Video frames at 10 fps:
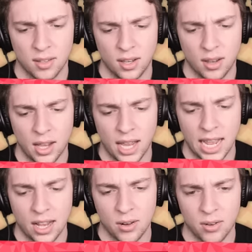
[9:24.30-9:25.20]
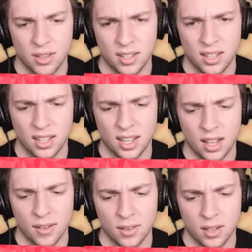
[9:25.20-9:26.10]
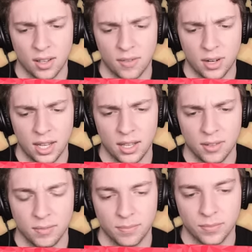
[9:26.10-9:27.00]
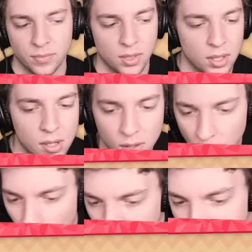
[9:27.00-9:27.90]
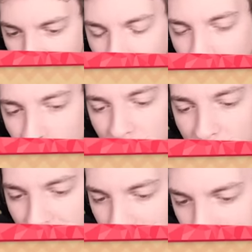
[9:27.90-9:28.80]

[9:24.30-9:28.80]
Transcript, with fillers: No, at an angle. I've got it. What was that? Oh, okay.